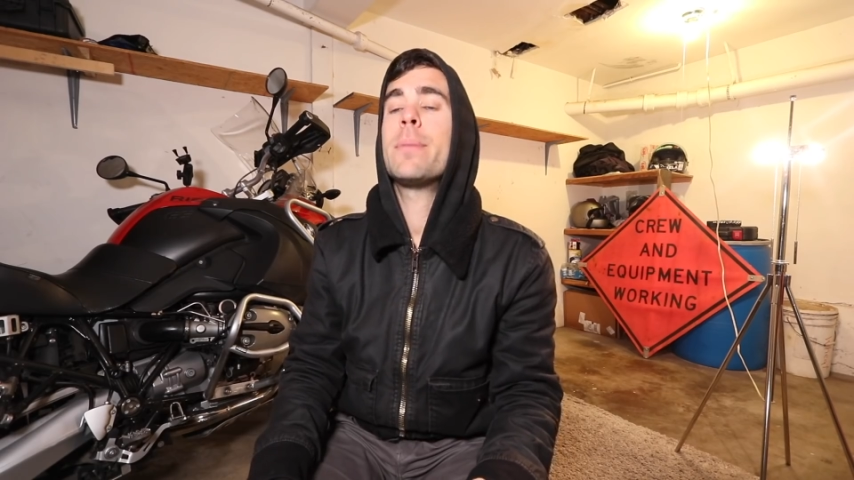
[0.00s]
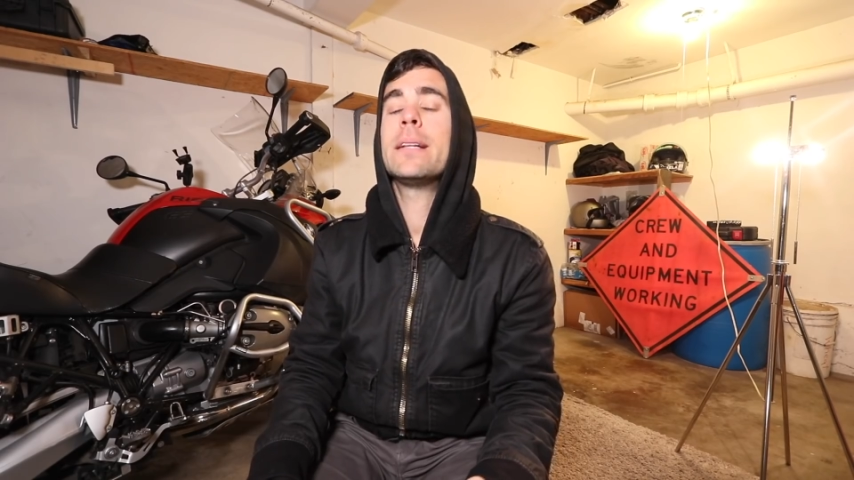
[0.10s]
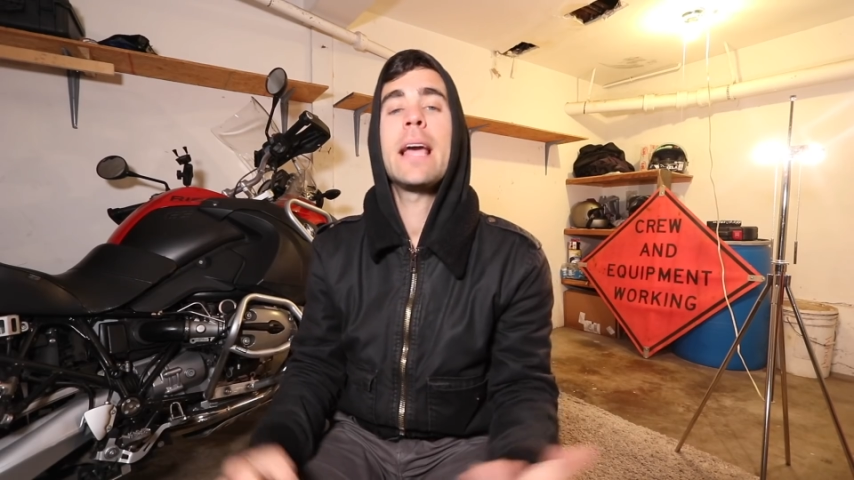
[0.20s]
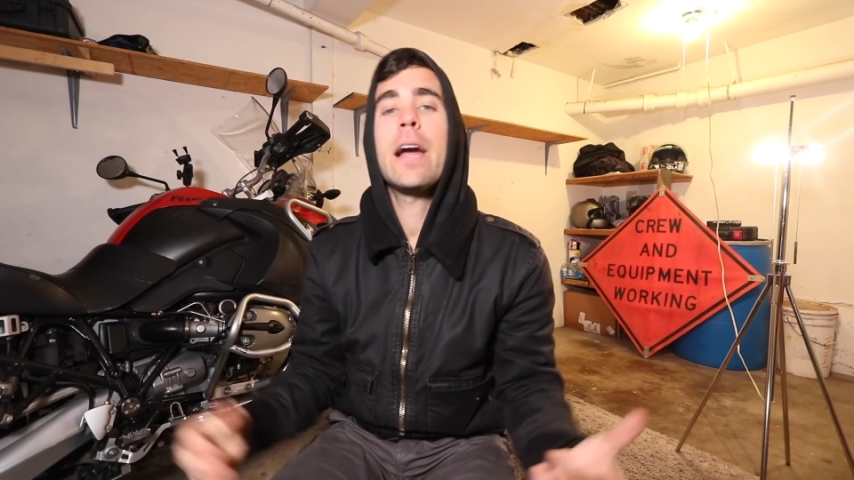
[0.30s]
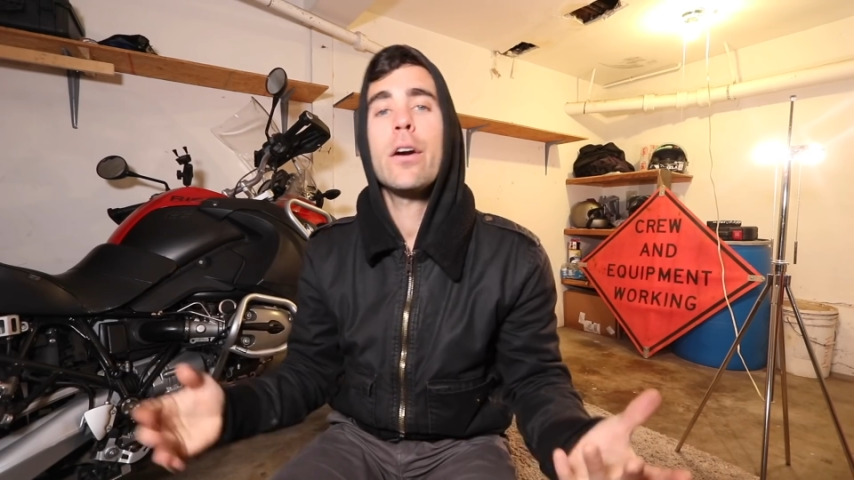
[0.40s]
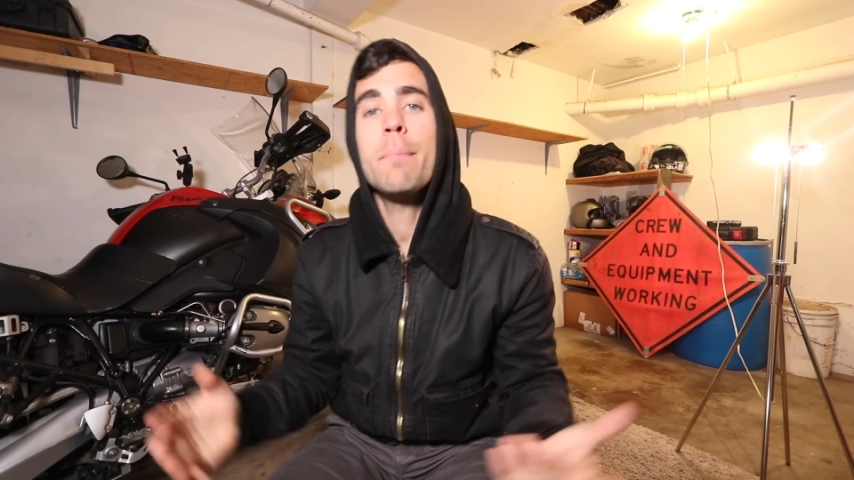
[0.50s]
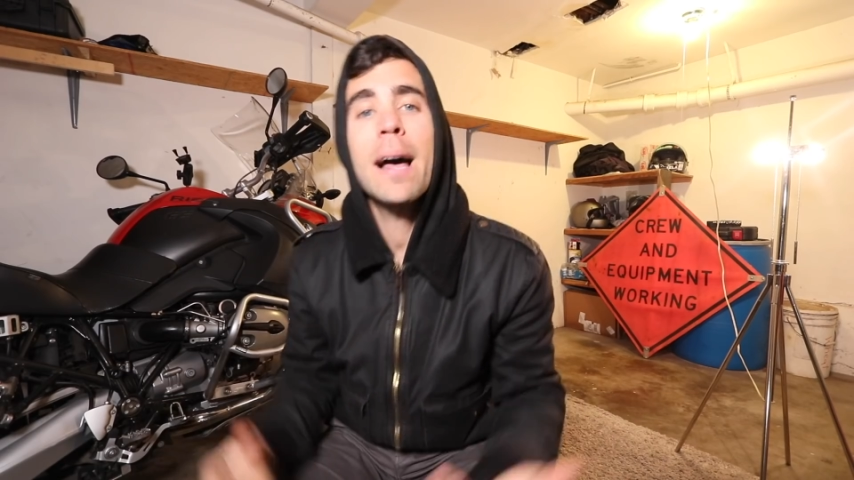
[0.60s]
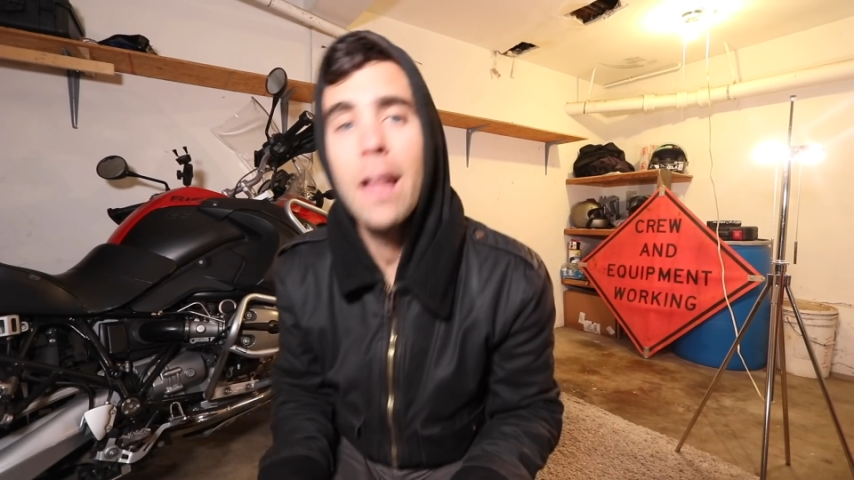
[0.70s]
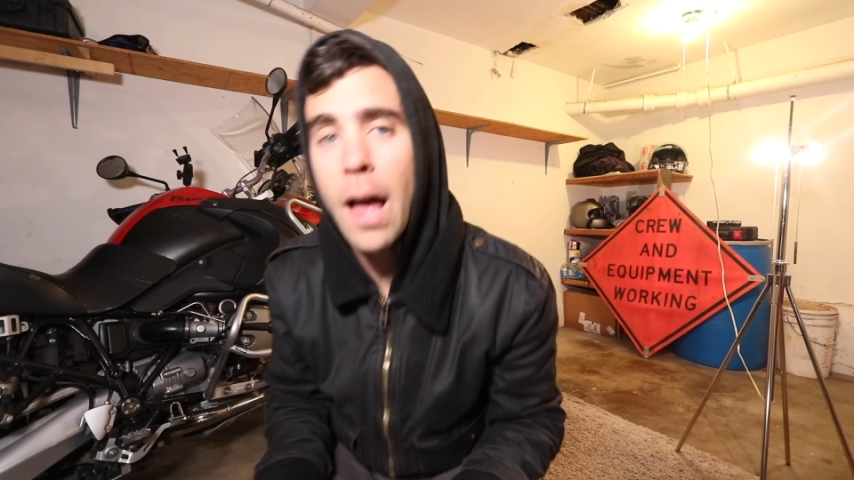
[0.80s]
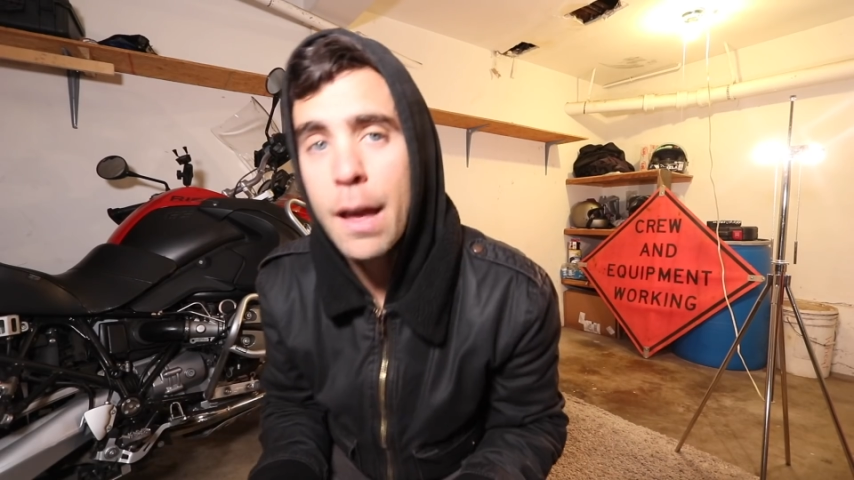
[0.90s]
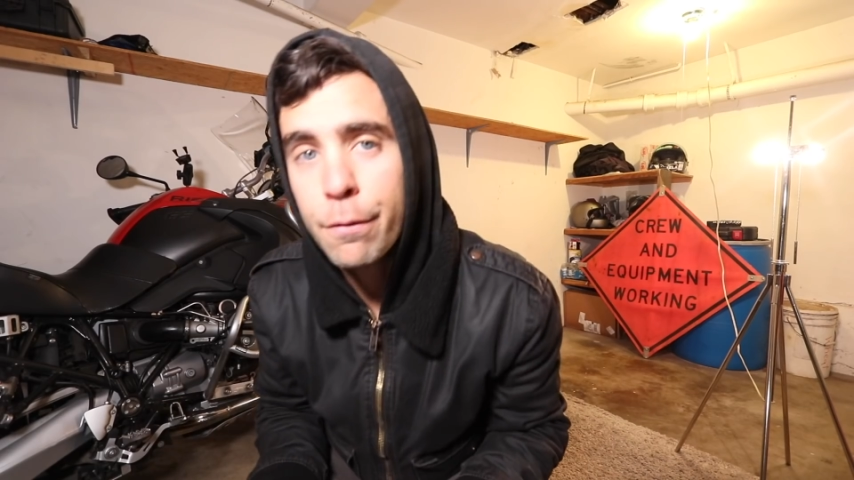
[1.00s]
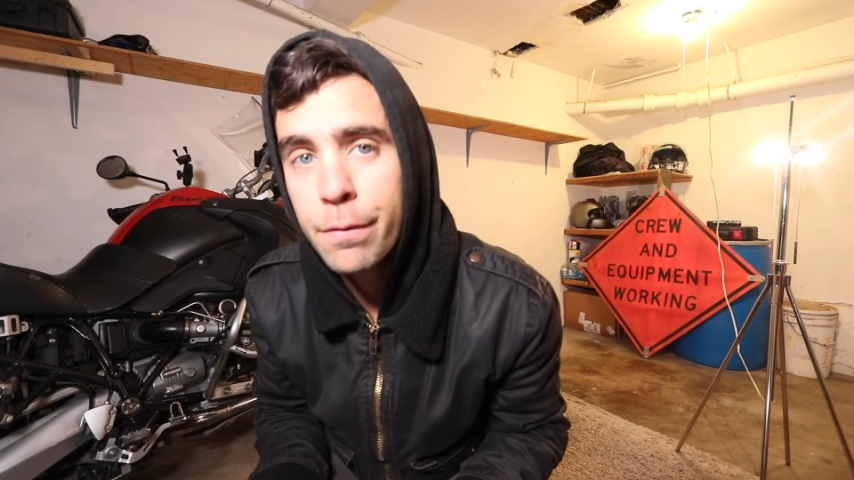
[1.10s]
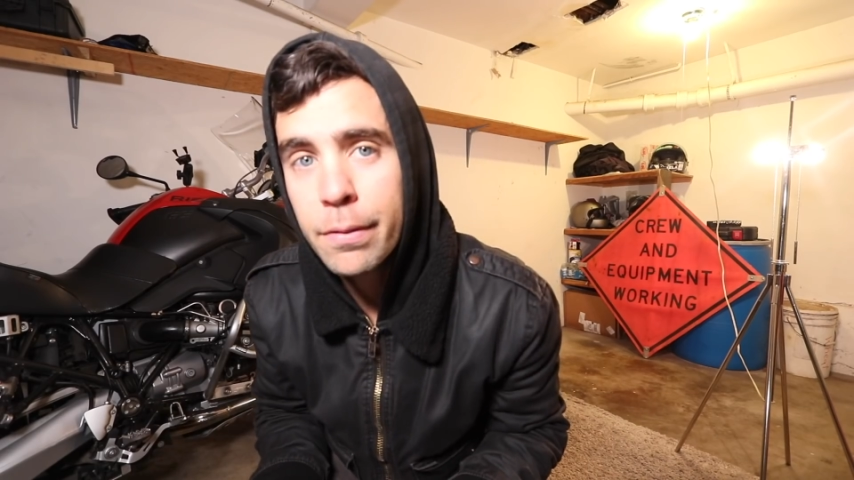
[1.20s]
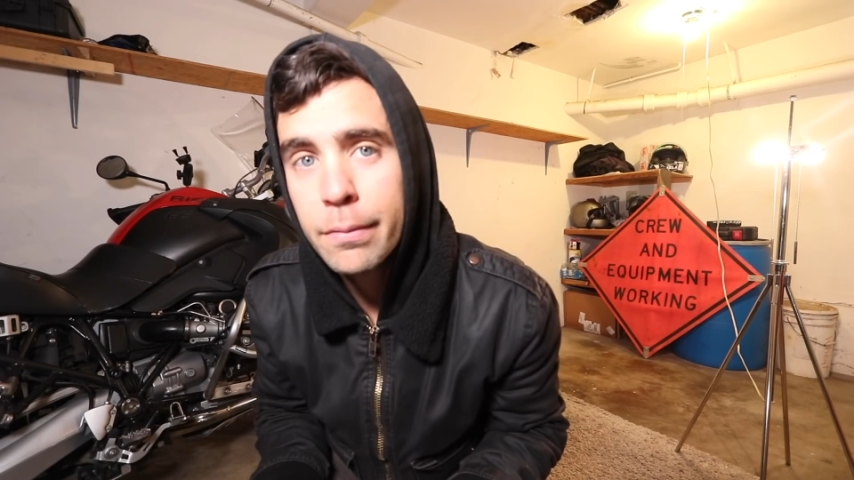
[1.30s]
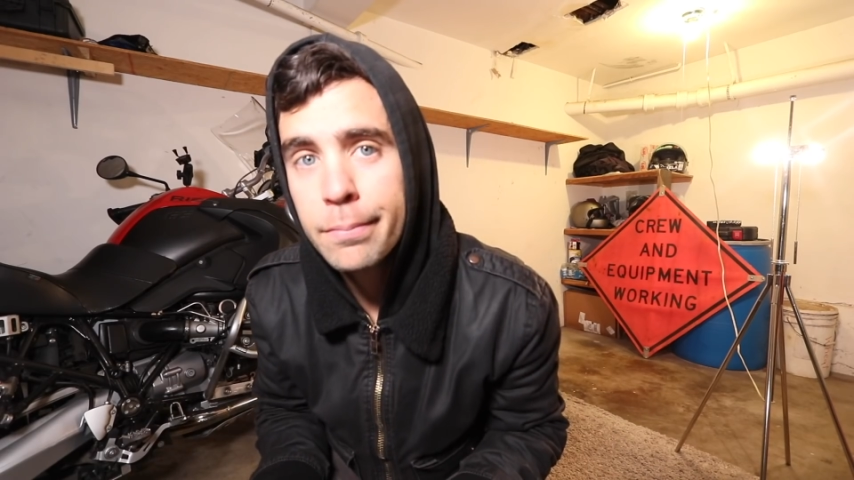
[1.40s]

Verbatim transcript: been gayer in my life.